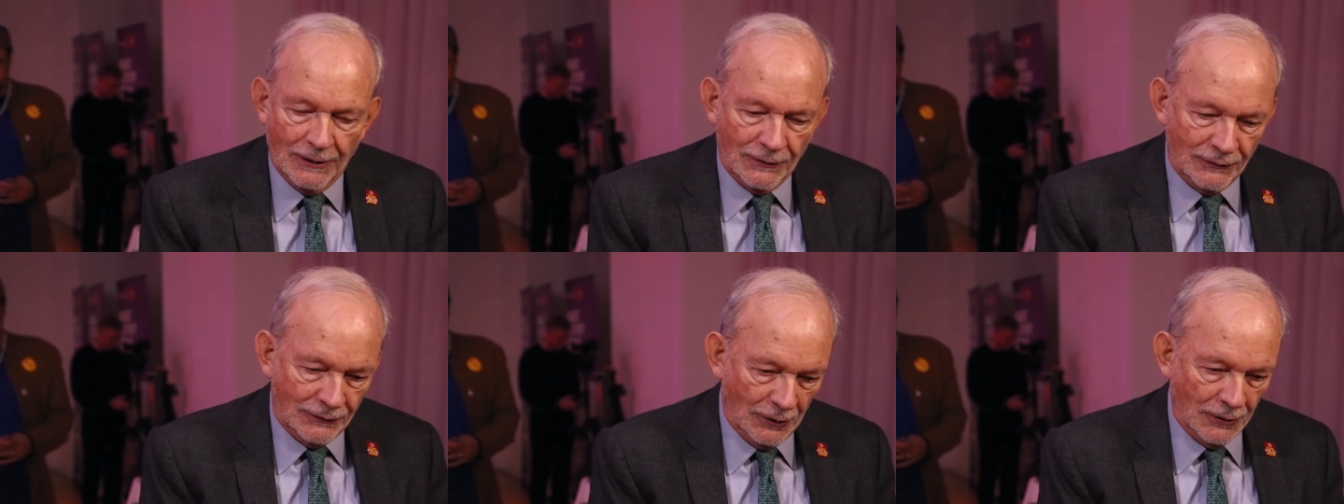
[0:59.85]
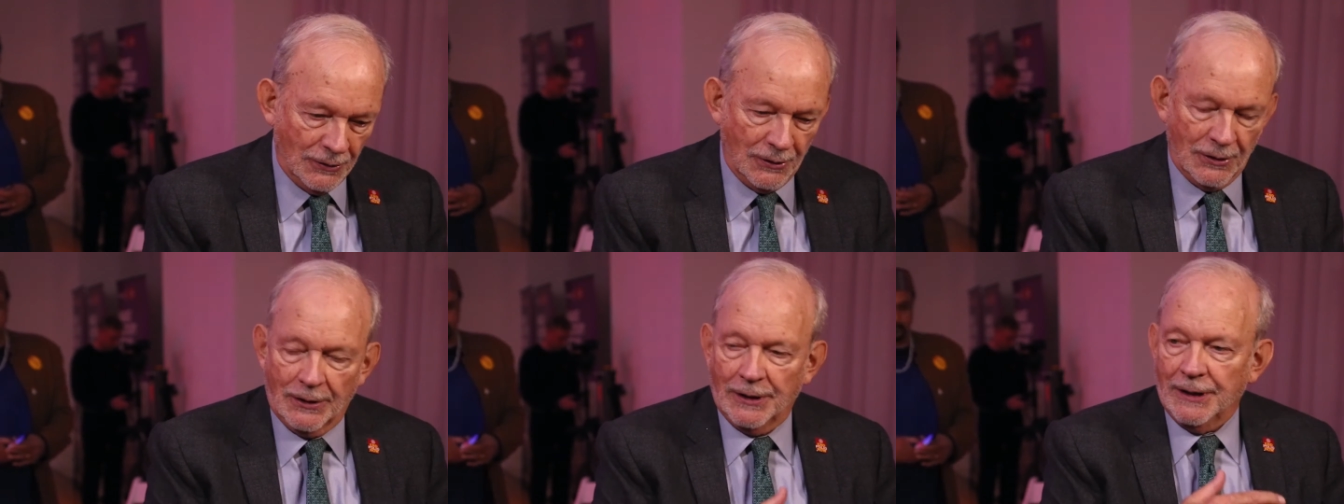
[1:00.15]
so
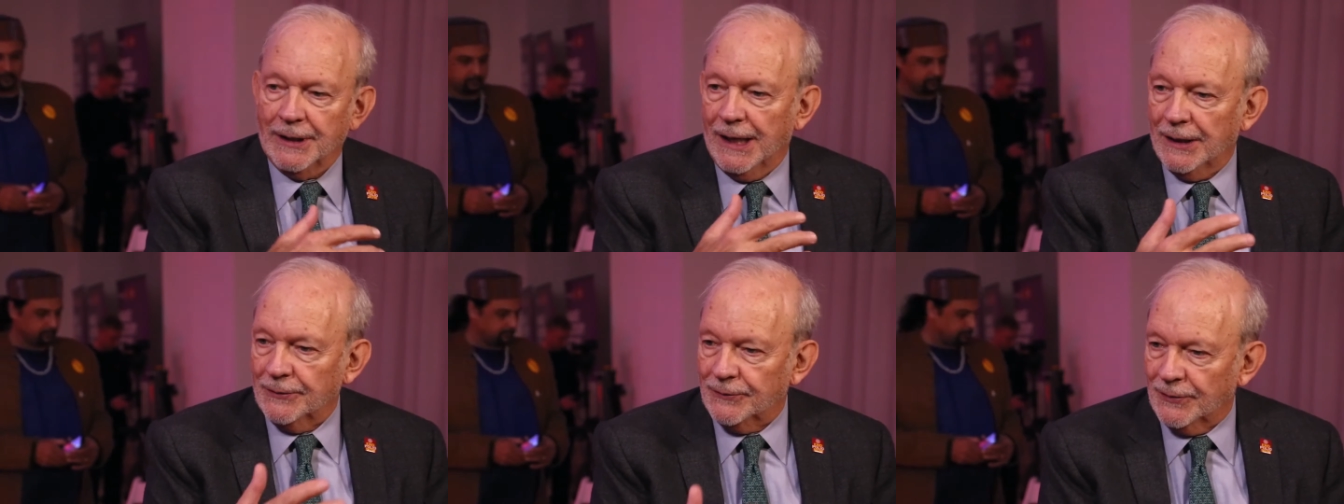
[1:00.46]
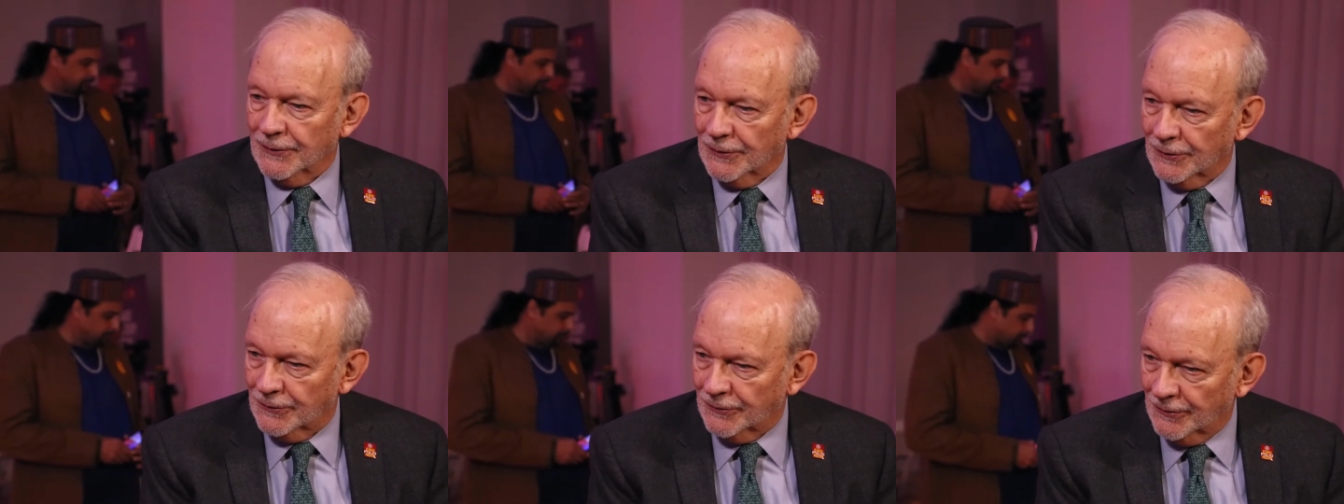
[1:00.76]
you can get
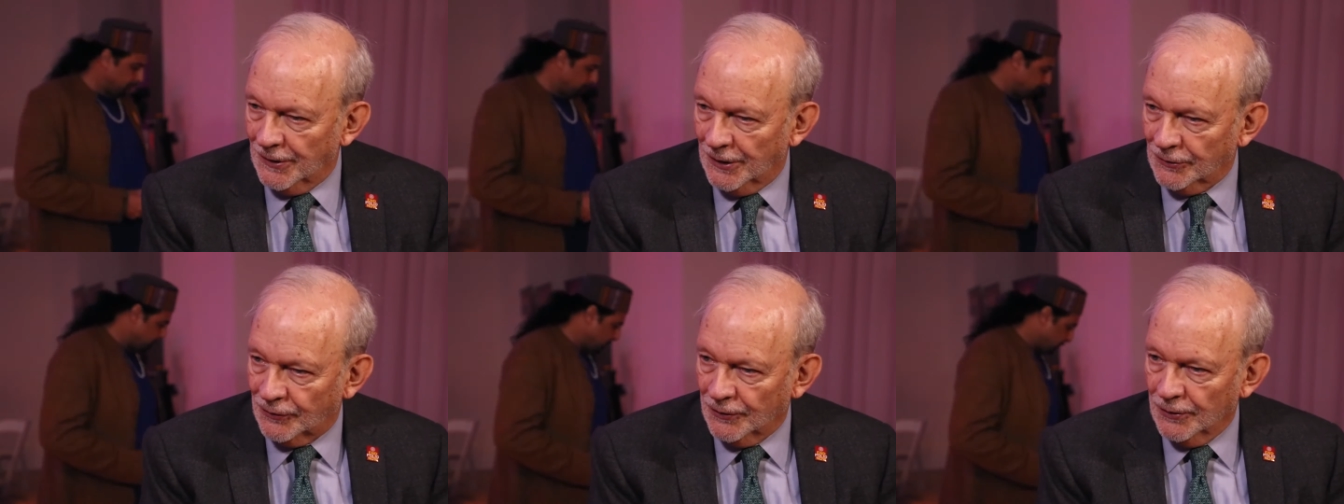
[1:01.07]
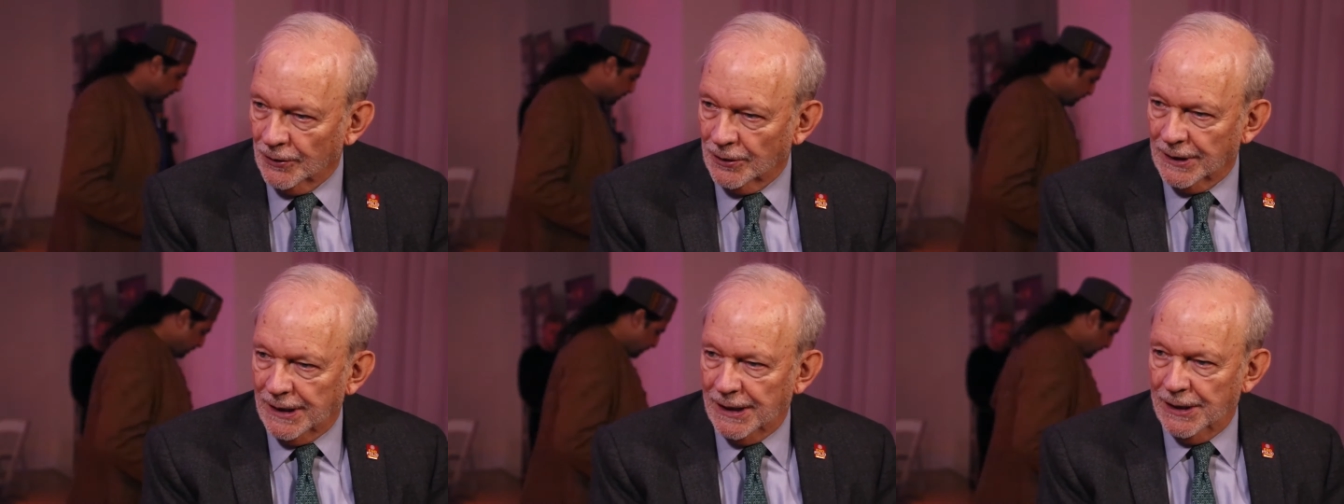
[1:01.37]
to the
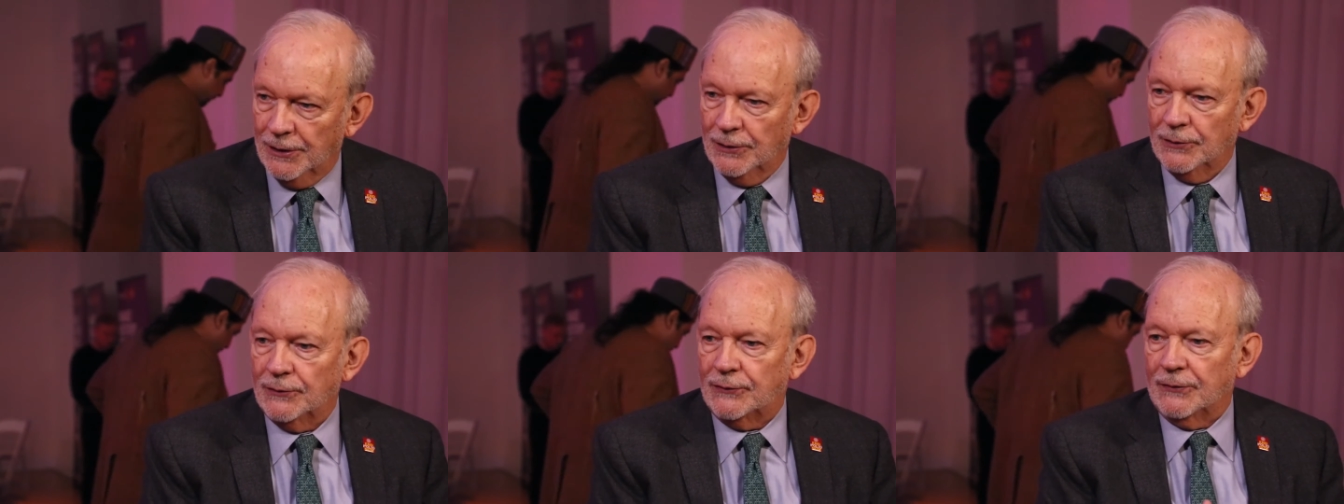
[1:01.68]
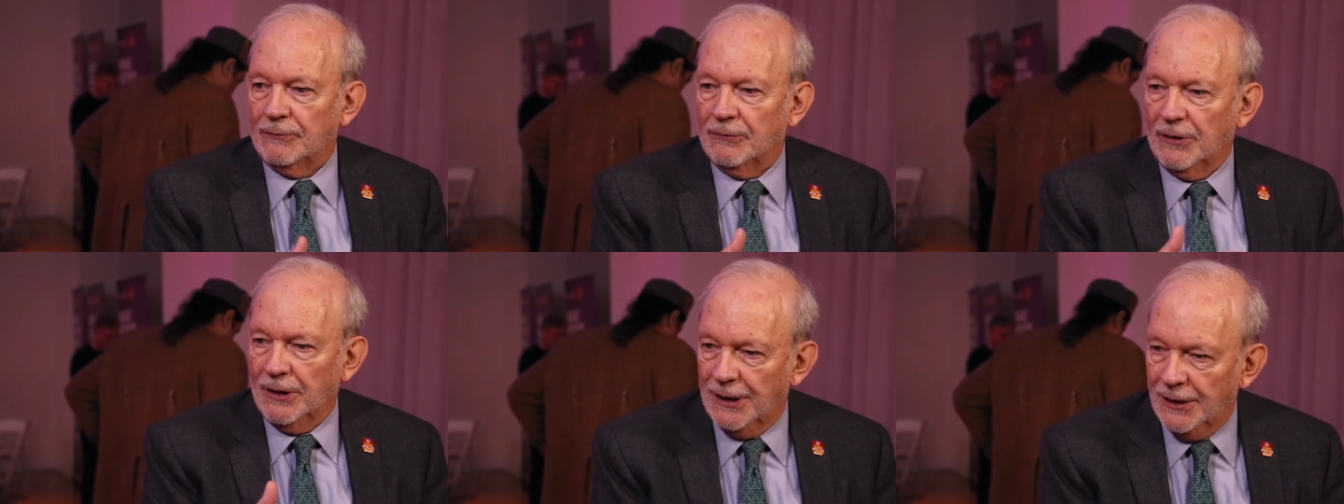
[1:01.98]
traditional leaders,
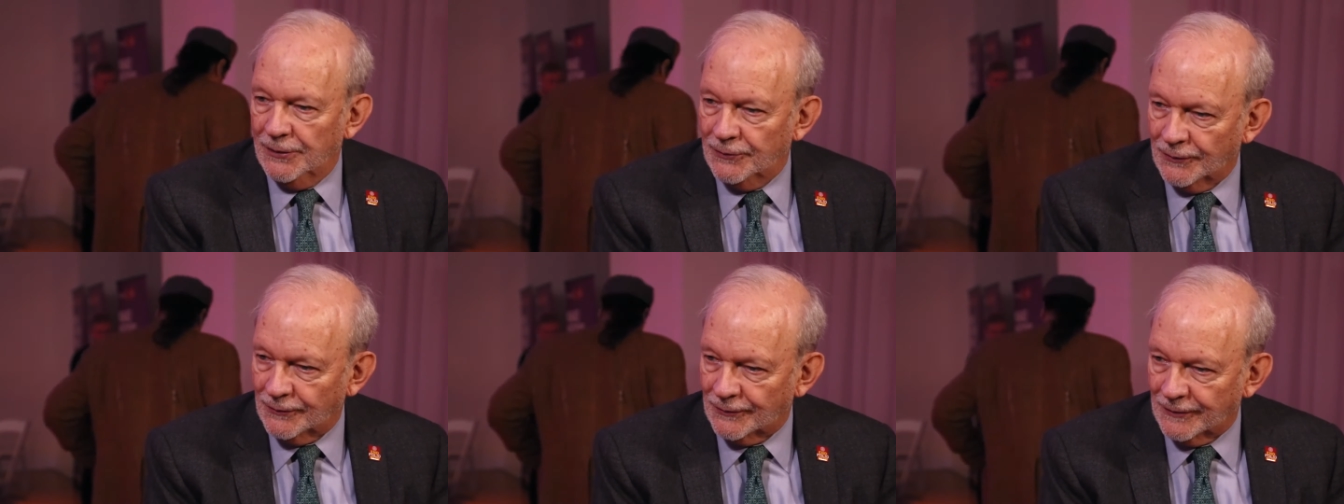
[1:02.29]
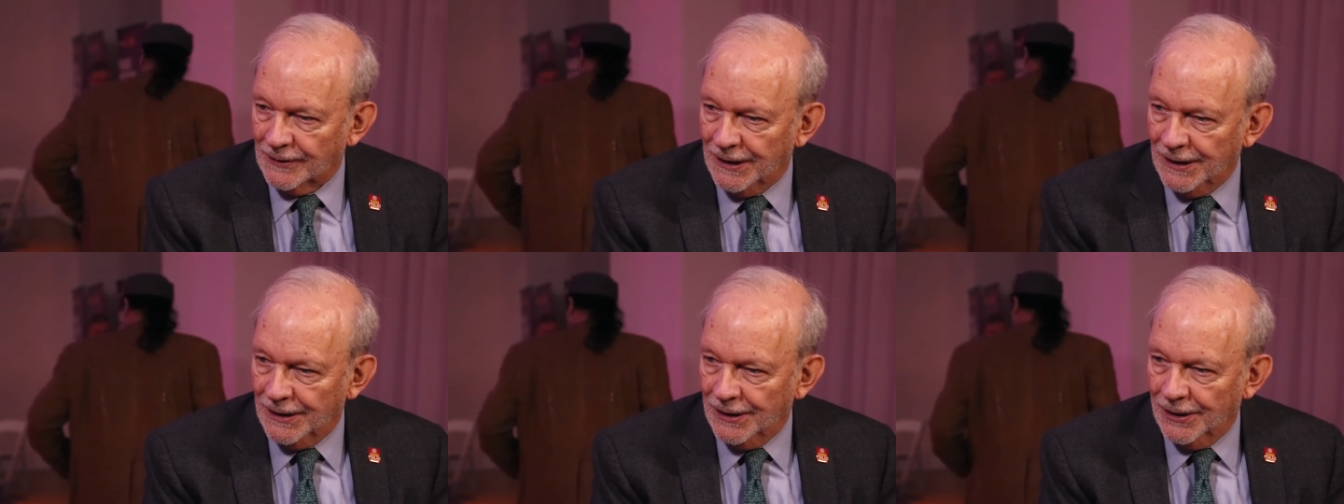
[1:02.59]
the religious
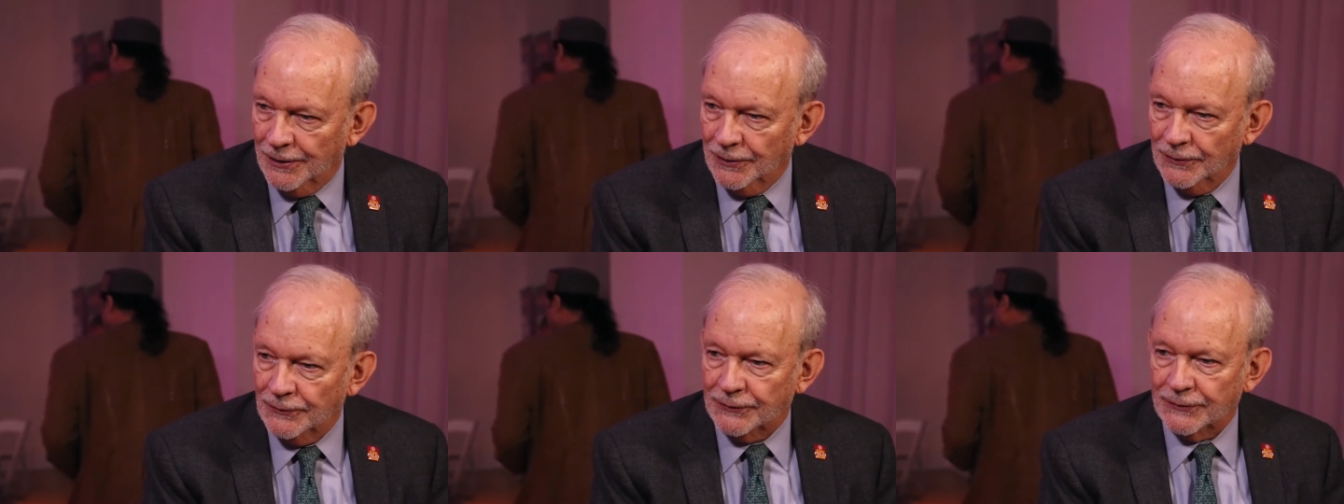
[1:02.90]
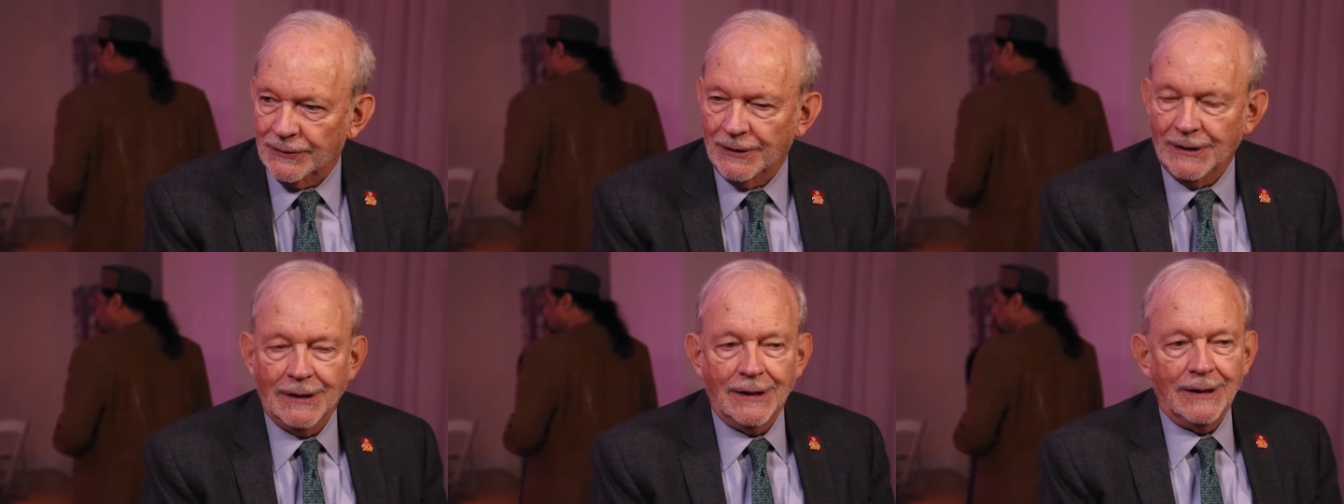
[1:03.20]
leaders,
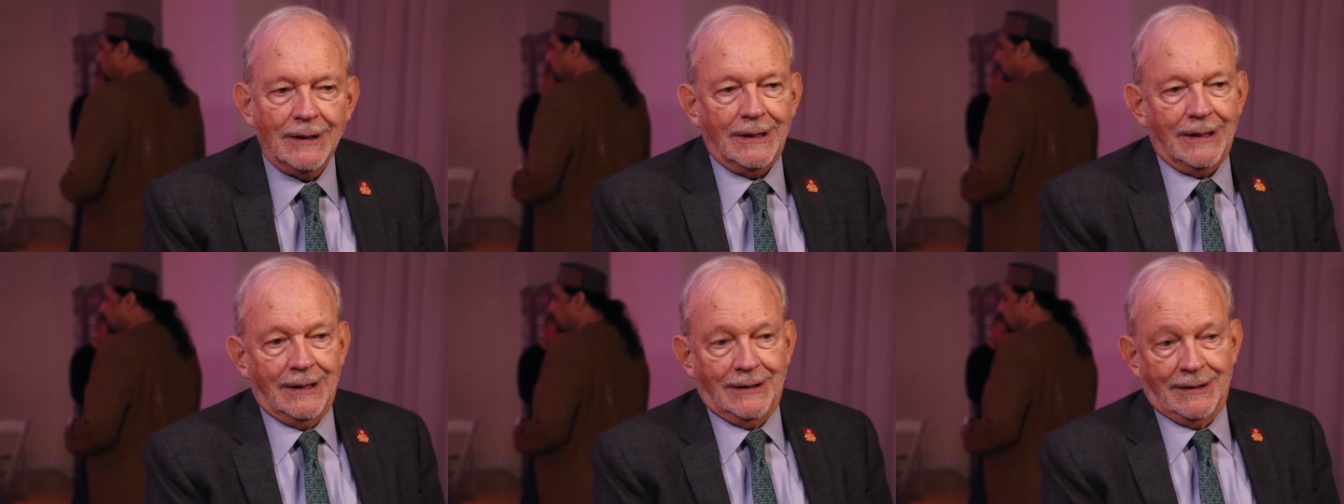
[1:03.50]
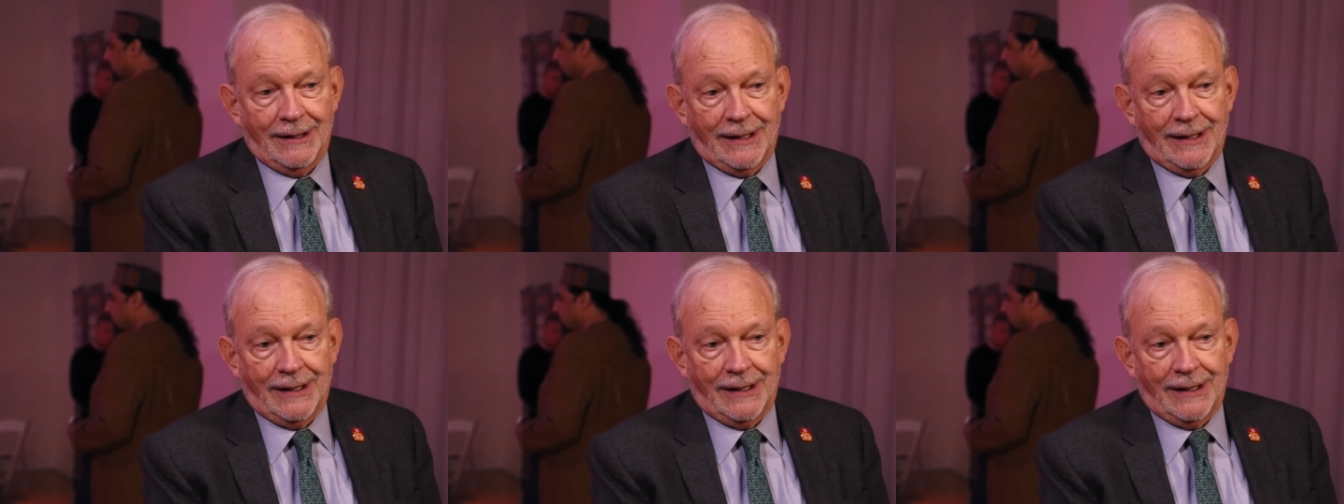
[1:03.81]
in the